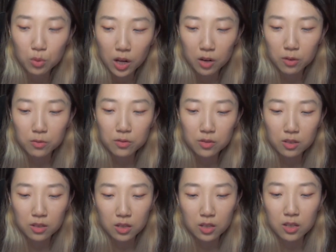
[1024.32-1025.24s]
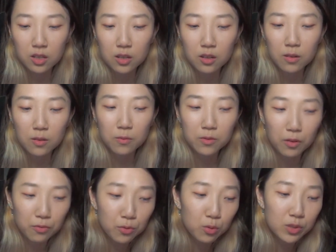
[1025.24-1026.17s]
pull out the
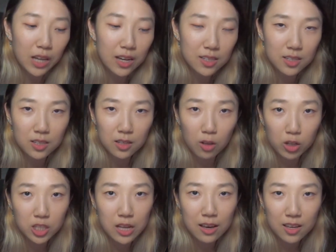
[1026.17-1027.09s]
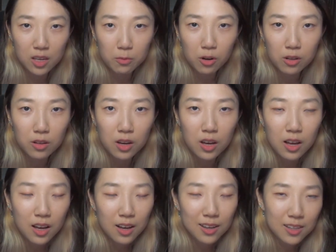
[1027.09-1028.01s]
full-sized Logitech keyboard,
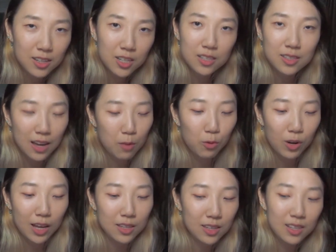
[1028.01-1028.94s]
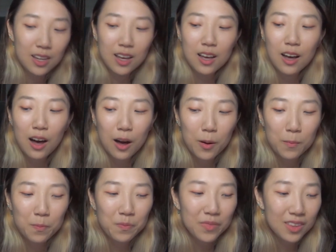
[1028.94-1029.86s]
and then just type what I need.
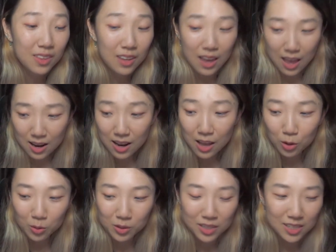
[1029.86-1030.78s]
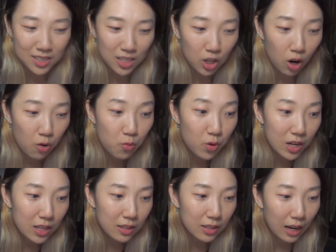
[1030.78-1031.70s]
And then I noticed it got
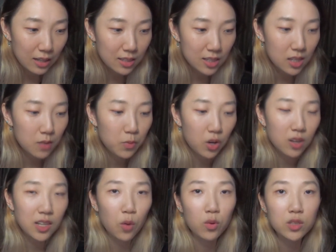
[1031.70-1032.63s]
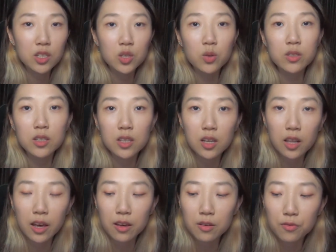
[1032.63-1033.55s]
really dusty because I wasn't using it
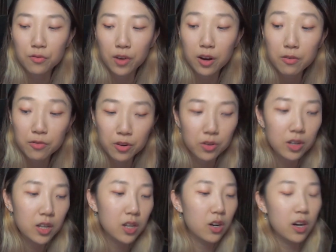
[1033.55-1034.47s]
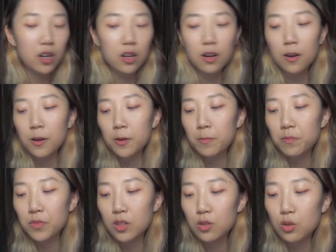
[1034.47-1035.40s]
like very frequently, right?
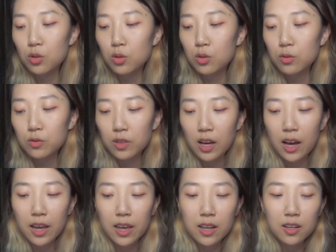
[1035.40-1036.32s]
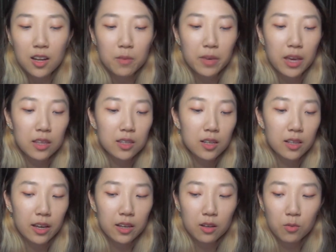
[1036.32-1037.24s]
So I ended up getting
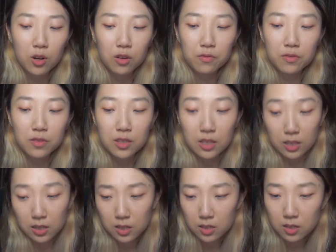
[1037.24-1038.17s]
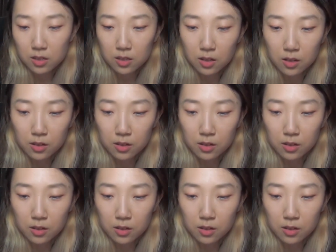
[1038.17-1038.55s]
like one of these,